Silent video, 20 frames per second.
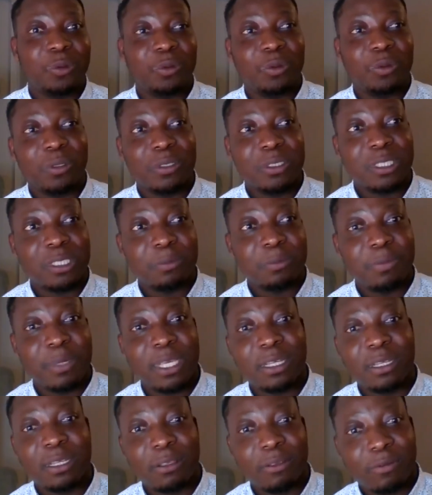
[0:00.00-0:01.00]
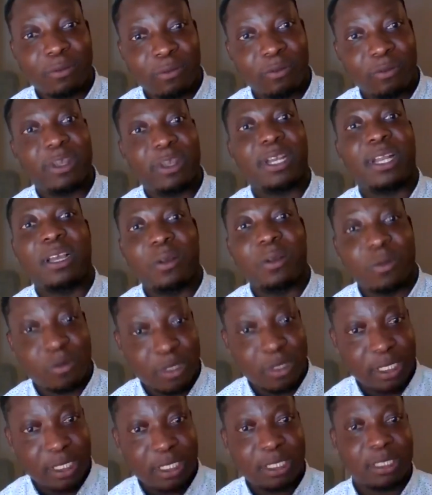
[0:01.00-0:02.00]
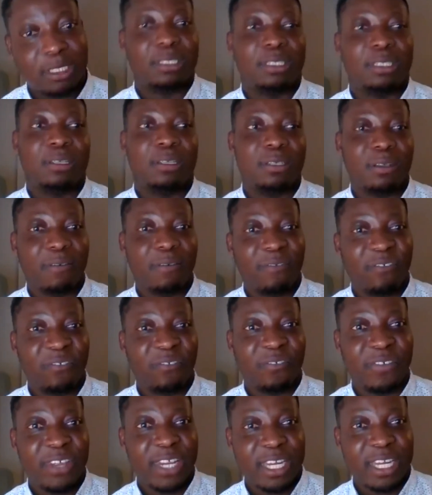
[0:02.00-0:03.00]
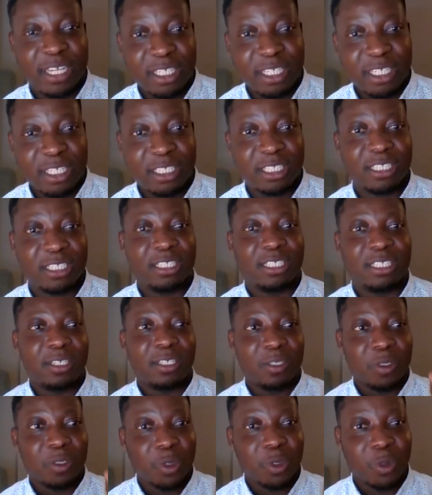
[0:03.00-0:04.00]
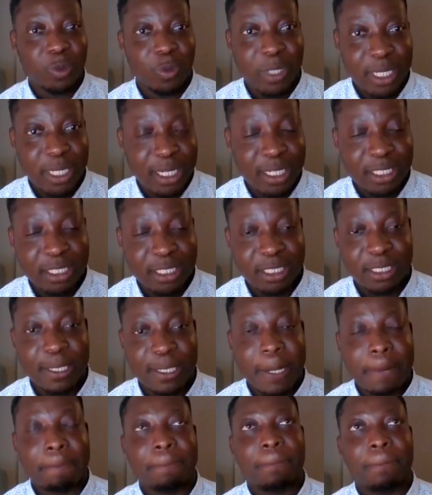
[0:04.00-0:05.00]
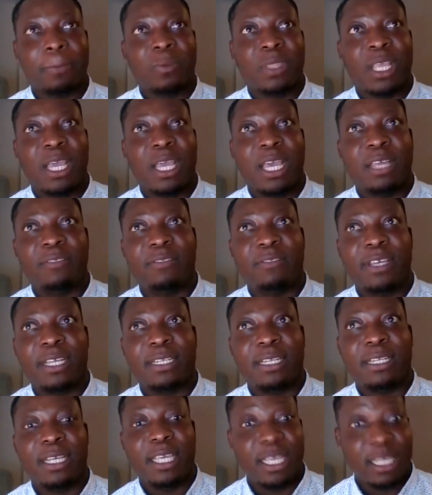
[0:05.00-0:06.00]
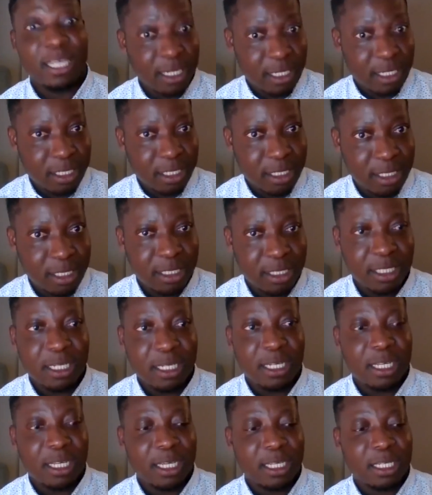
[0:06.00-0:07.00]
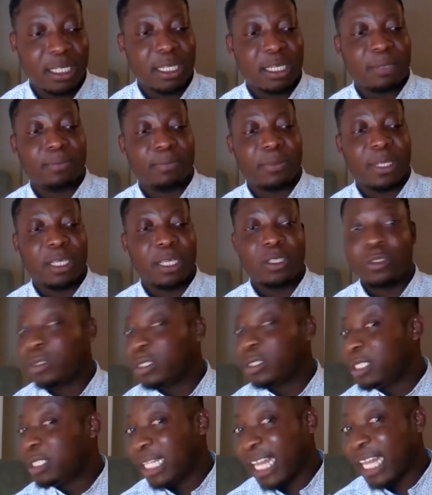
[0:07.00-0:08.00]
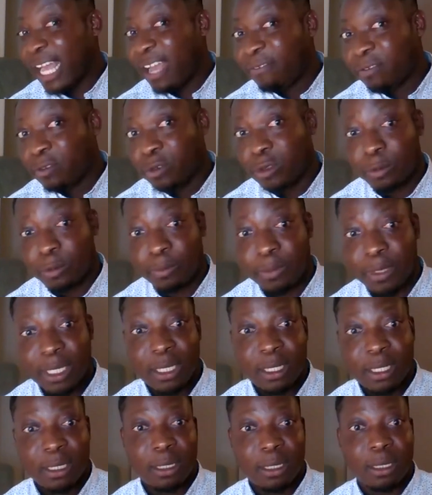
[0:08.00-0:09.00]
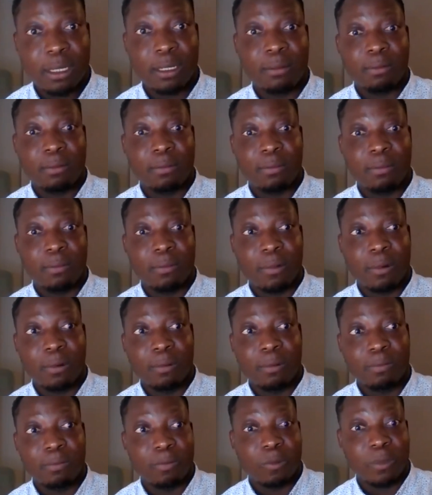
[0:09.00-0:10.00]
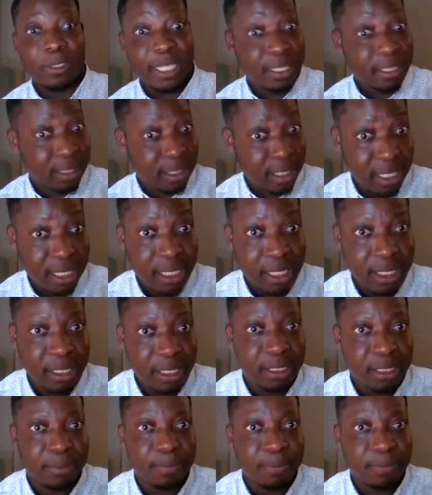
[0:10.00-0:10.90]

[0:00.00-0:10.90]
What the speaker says: speak 3 languages: Finnish, Swedish, and then English. And it's not enough to speak just English, but